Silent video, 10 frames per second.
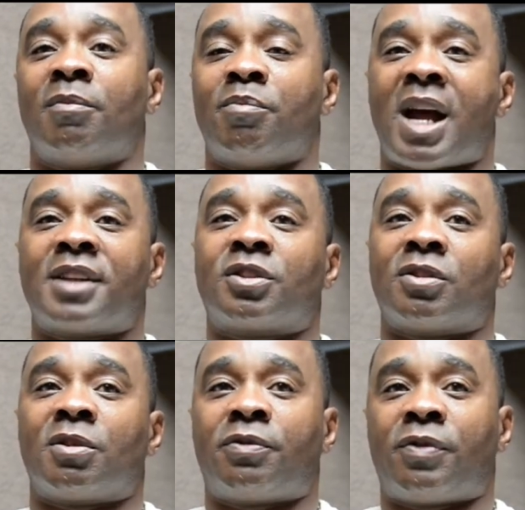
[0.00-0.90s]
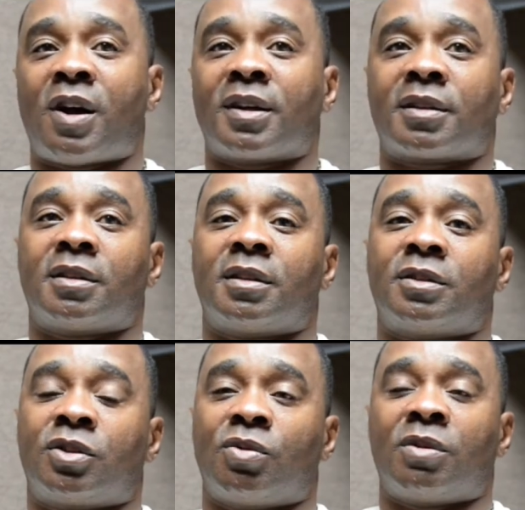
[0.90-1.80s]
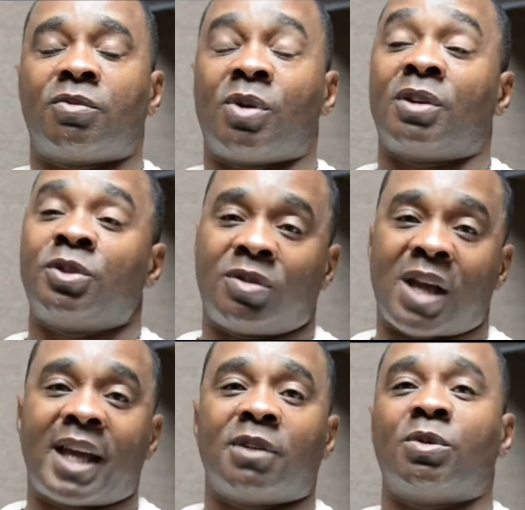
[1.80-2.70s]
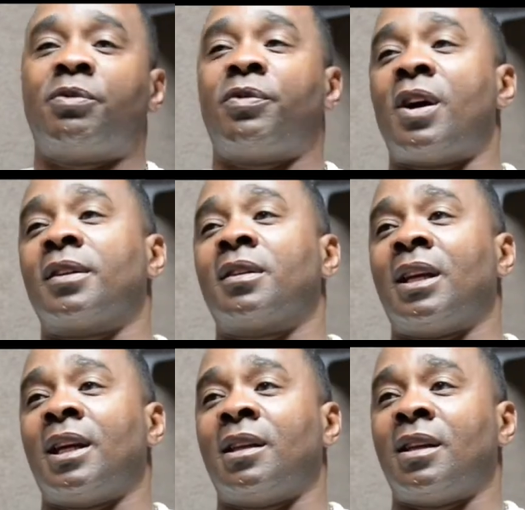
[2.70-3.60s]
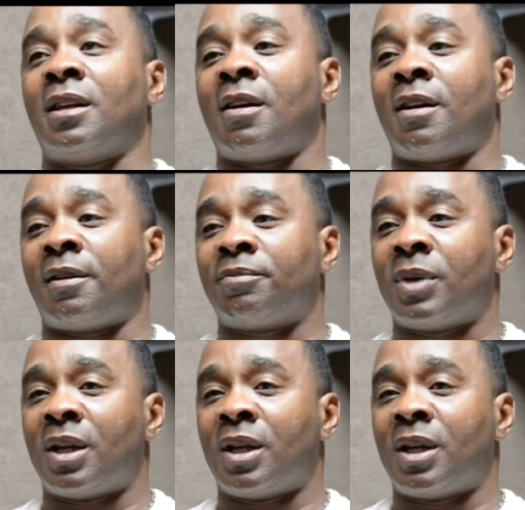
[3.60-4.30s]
Masters of Funk tour. Well, United We Funk, then the